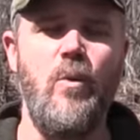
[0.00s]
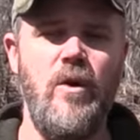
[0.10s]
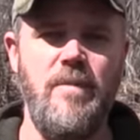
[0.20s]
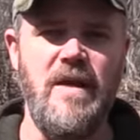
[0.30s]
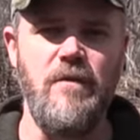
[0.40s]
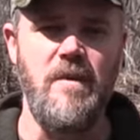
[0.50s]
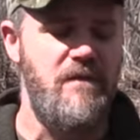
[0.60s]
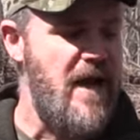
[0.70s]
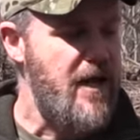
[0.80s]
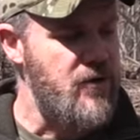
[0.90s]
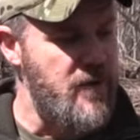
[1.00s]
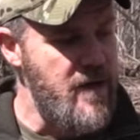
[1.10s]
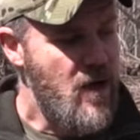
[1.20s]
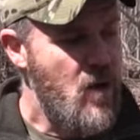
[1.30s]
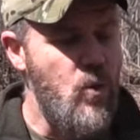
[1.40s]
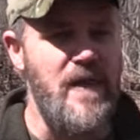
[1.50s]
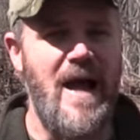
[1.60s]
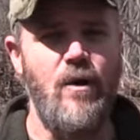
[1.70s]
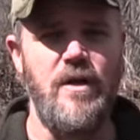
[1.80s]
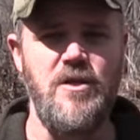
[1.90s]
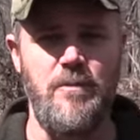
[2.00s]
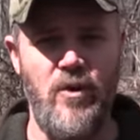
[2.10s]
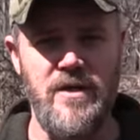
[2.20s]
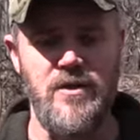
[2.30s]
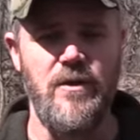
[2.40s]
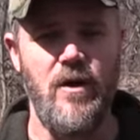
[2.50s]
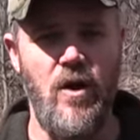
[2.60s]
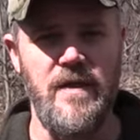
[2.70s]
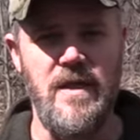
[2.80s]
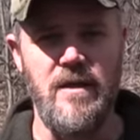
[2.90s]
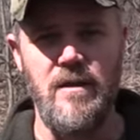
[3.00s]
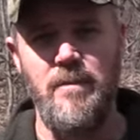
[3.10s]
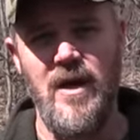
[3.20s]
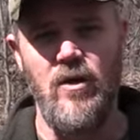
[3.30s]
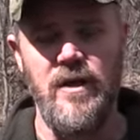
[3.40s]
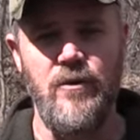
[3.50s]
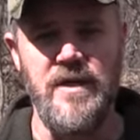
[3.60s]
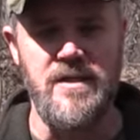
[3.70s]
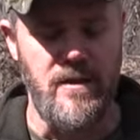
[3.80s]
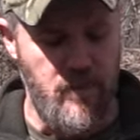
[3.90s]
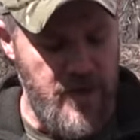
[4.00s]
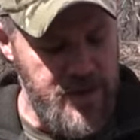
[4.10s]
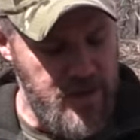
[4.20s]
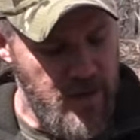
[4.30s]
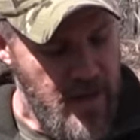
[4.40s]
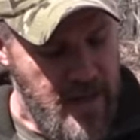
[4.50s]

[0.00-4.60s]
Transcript: it would be from the factory without a suppressor on the end of the barrel, increasing the pressure